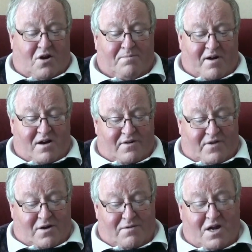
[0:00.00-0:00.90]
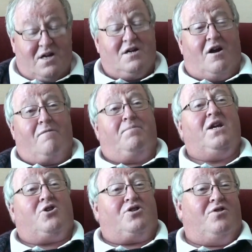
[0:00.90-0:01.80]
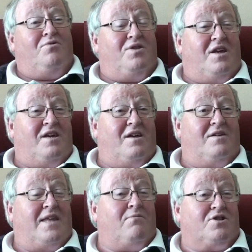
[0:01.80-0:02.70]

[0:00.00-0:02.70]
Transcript: is all part of our pitch to the, that